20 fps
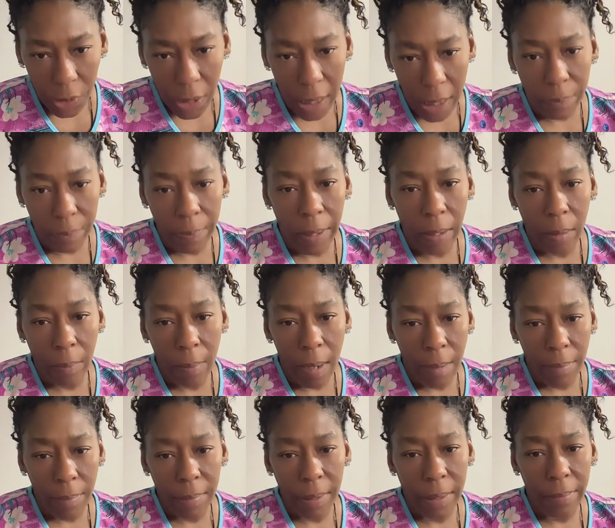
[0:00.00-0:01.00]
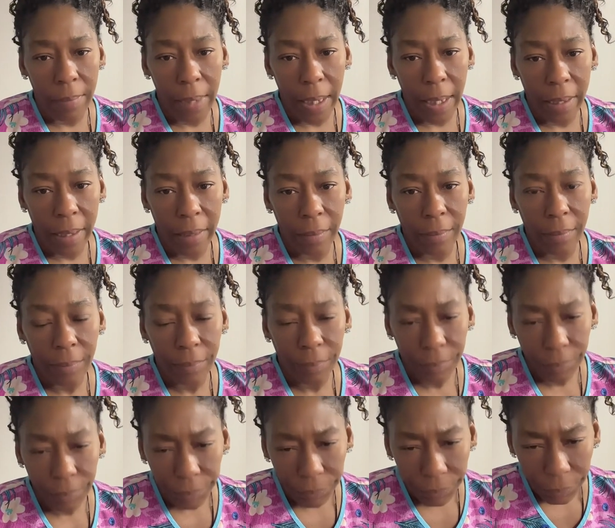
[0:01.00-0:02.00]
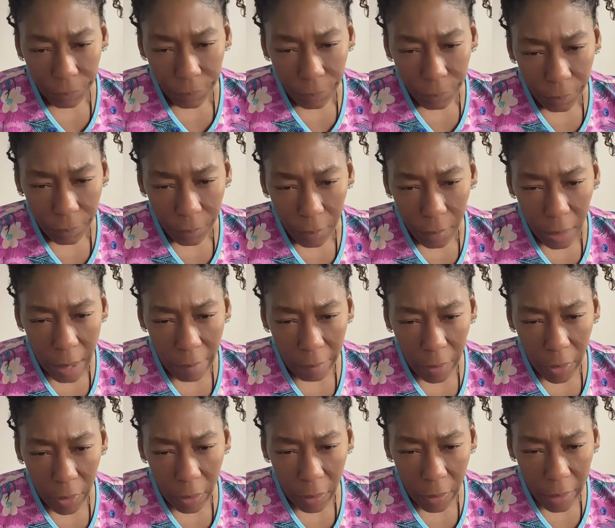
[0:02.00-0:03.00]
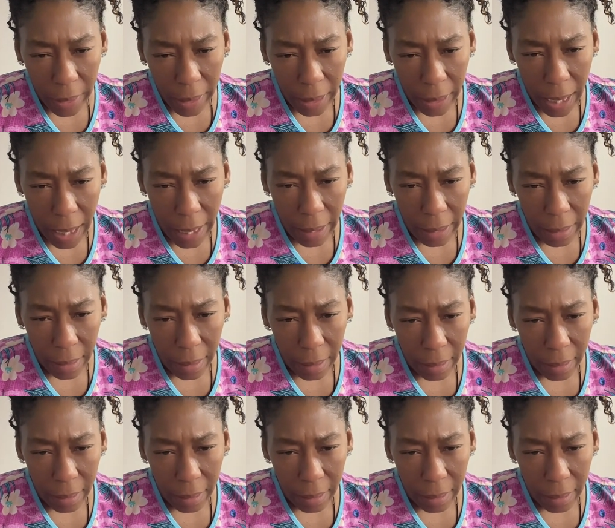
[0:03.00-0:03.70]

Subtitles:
She has bigger problems than money. Never heard it like